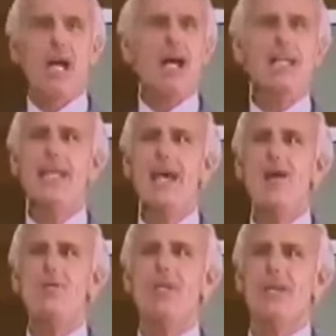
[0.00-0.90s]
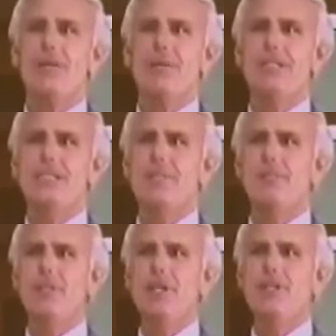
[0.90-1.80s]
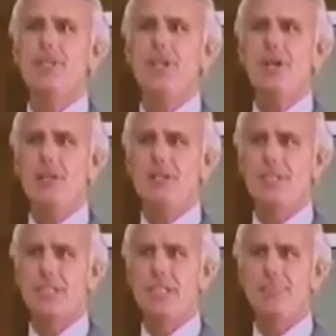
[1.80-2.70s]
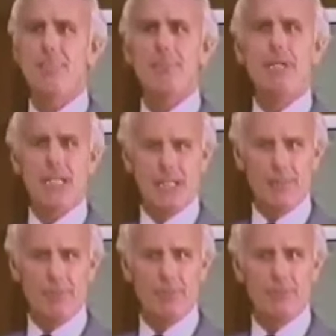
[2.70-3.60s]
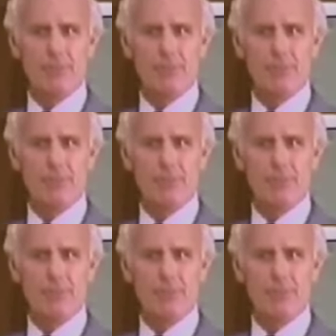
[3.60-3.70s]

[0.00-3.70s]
I now carry several $100s in my money clip.